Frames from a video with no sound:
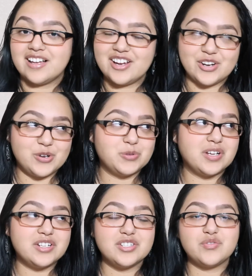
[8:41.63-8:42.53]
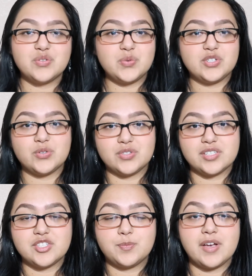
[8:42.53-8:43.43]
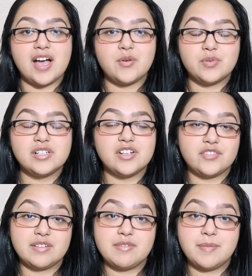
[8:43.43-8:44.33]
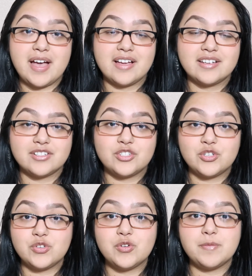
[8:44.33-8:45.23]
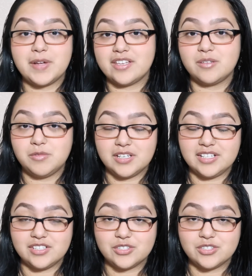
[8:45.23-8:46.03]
I know, tons of free resources, but I really love giving back to my community.